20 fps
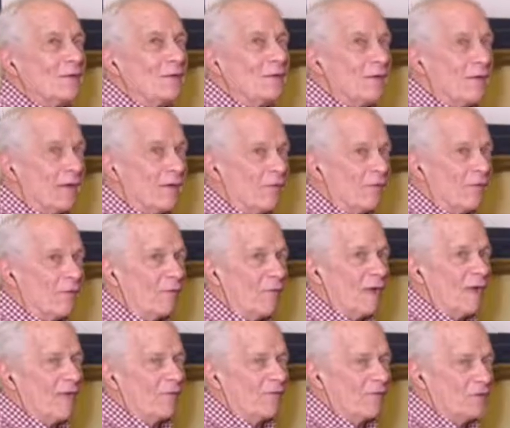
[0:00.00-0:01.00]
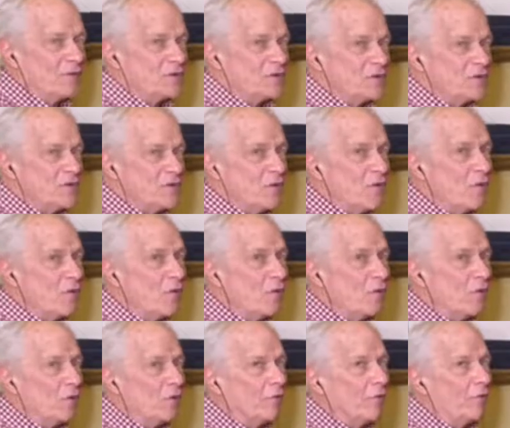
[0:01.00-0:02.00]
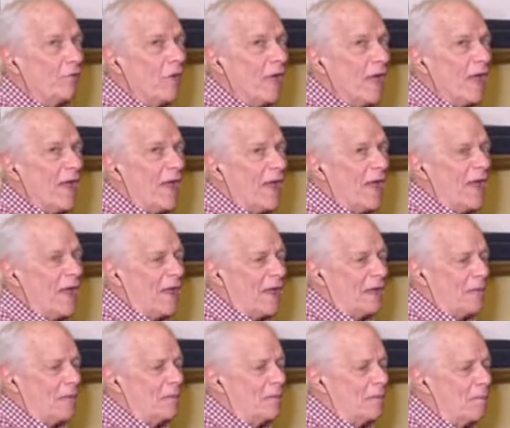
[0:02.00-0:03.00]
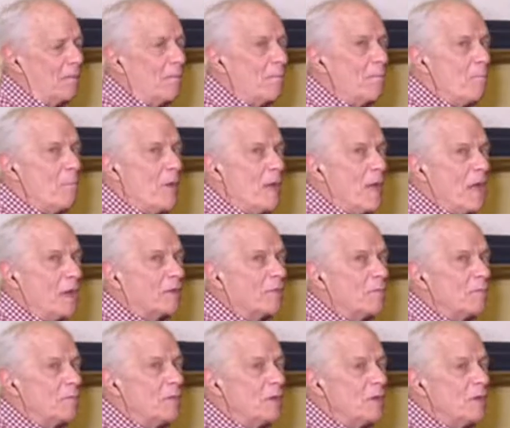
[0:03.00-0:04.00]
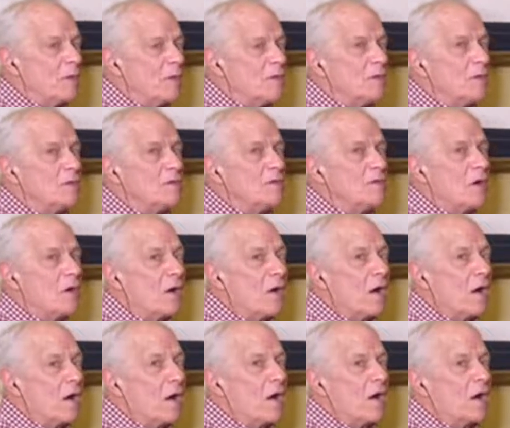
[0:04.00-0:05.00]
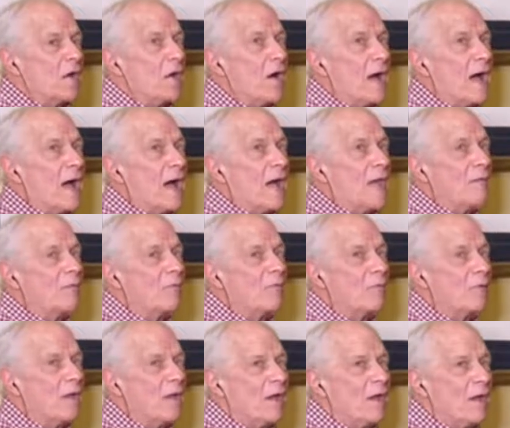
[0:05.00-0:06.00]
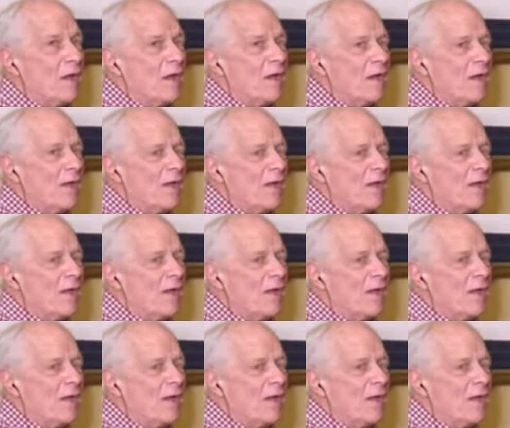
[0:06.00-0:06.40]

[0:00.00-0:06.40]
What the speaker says: Lover of the children, make me young, I pray.